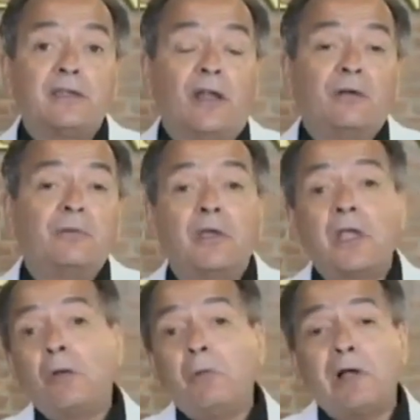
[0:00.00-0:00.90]

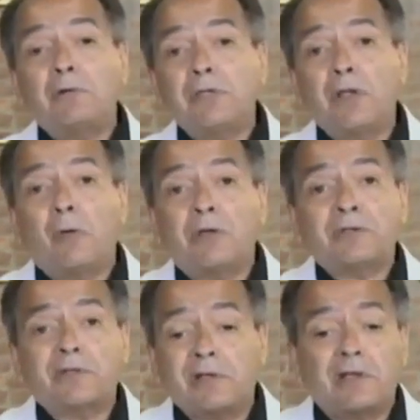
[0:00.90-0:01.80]
Well, you know
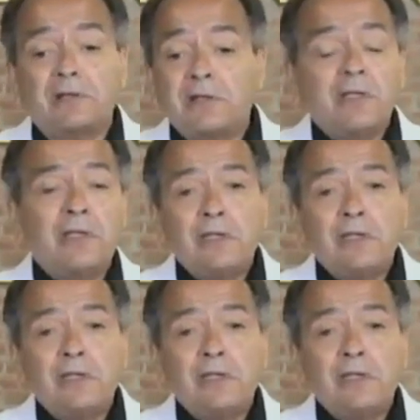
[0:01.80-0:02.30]
what?